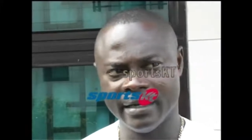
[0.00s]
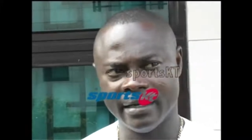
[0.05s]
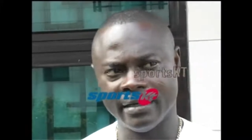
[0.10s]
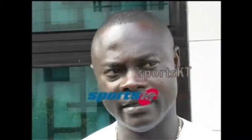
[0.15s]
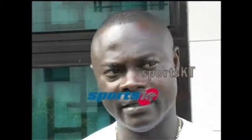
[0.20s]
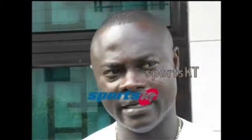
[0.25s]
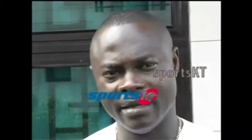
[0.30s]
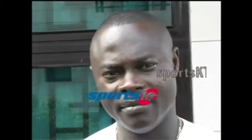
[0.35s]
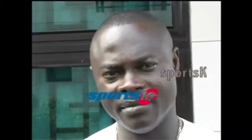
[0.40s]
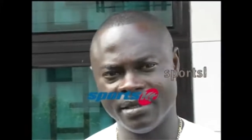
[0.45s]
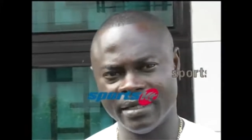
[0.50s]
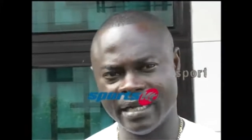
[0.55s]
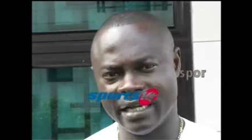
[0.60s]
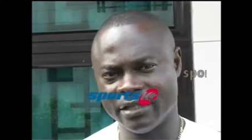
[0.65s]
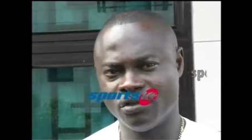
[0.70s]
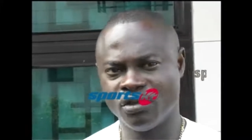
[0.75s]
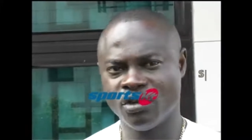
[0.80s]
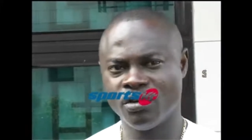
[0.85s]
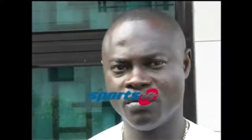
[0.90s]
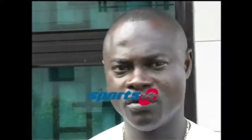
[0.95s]
And I mean,
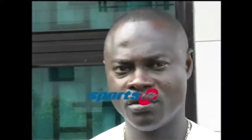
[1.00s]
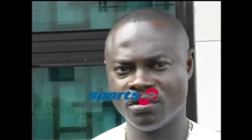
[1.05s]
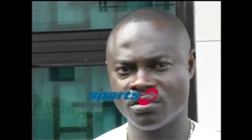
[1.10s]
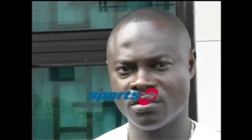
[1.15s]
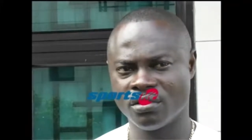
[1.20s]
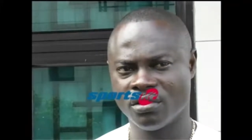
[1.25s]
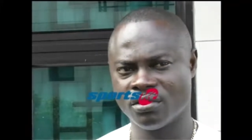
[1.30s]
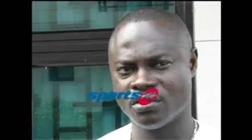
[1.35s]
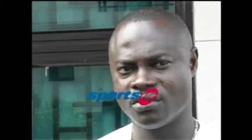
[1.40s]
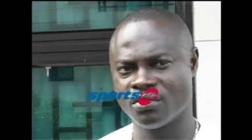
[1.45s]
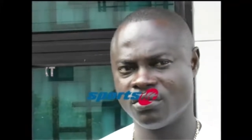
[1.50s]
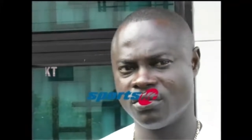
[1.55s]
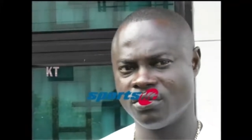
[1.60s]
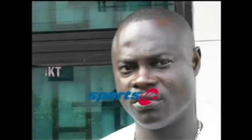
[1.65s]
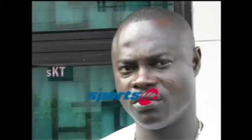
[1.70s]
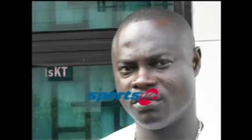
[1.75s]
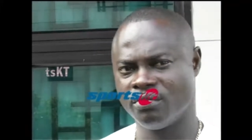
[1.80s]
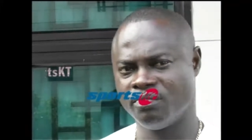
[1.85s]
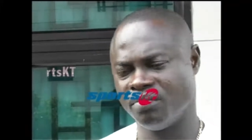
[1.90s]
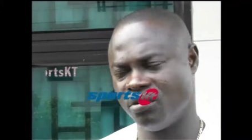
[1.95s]
at home was
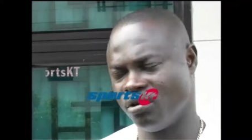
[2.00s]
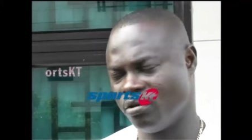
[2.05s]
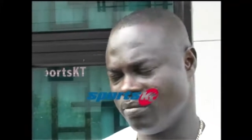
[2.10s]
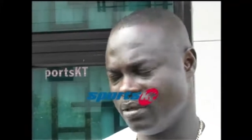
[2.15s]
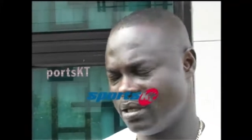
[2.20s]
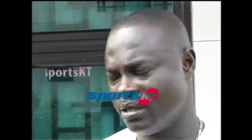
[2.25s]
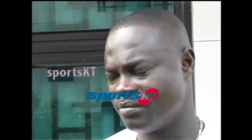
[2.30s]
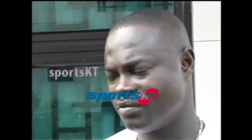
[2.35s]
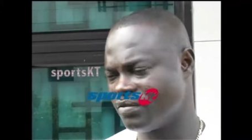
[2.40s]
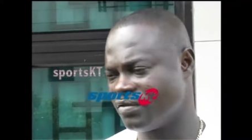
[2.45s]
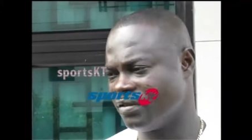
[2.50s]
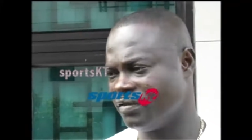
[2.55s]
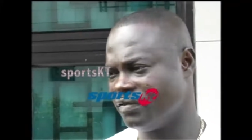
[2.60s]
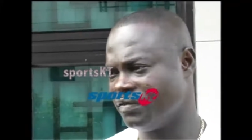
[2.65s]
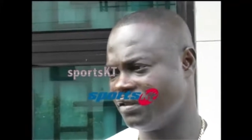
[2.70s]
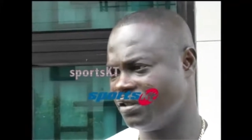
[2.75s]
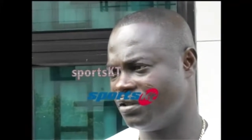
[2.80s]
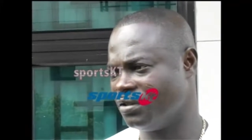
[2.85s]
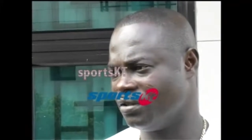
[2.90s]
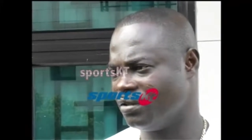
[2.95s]
also problems
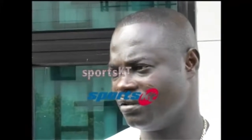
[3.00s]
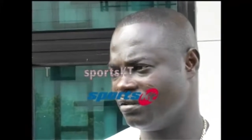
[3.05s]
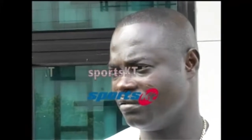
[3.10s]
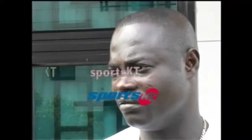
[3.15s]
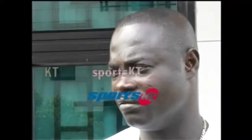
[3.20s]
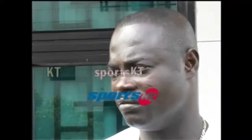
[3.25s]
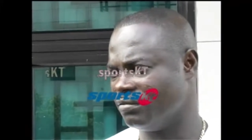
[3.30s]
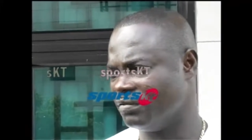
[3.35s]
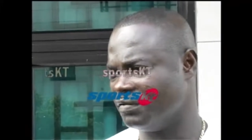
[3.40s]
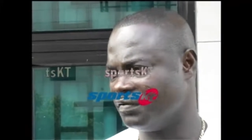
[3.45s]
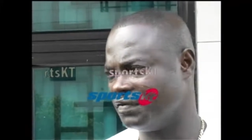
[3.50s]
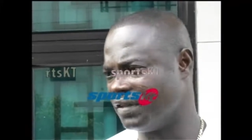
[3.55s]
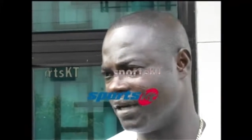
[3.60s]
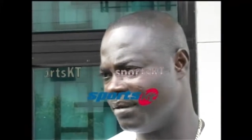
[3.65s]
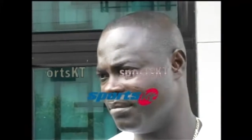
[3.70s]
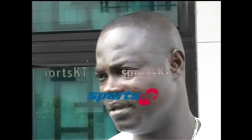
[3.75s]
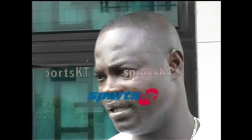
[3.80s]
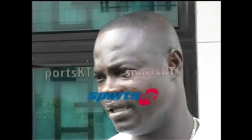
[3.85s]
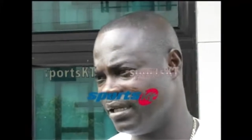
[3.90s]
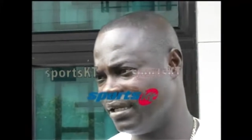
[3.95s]
with, you know,
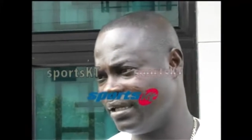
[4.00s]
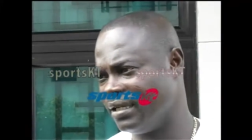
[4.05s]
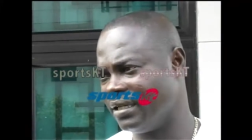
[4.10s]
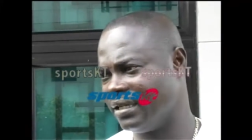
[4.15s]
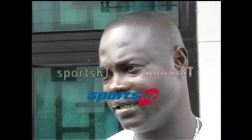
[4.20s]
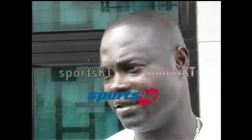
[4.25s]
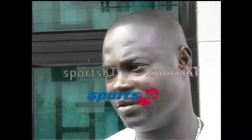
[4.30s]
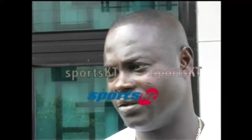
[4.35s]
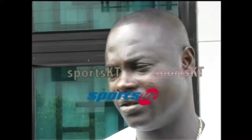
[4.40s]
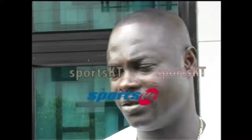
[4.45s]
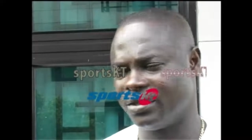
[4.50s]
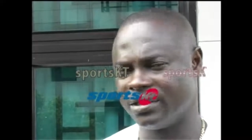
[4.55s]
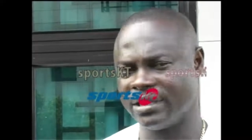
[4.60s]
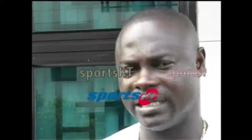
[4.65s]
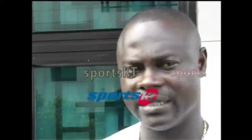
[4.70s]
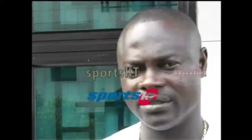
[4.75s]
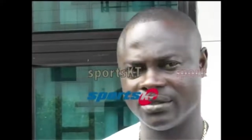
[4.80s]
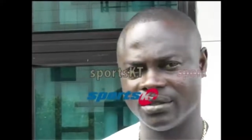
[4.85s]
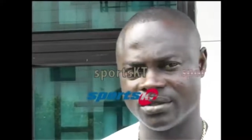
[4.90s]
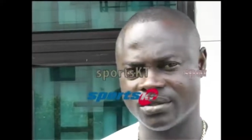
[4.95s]
family and all
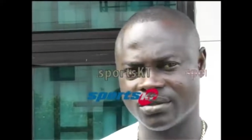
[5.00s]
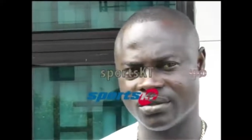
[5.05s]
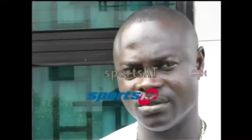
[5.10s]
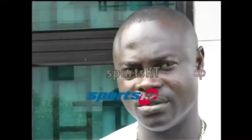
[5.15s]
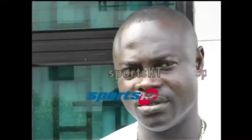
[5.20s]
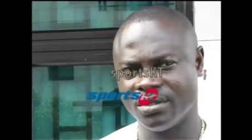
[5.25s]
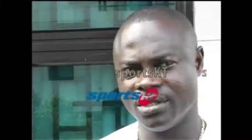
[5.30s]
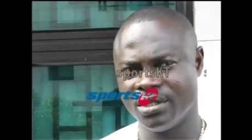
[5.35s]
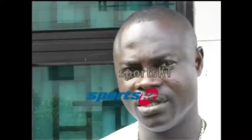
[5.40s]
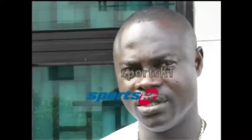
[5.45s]
that also